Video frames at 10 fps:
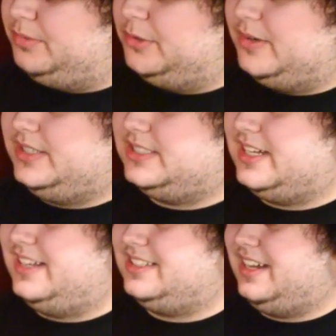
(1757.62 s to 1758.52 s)
Blu-ray
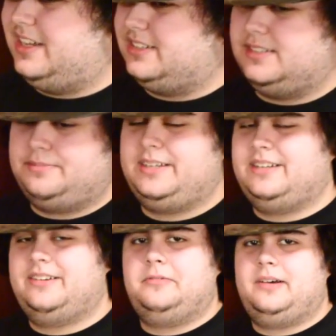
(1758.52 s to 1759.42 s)
size cases, but
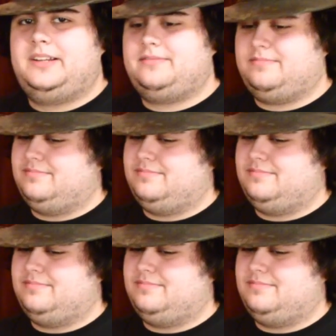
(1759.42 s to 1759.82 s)
you know what?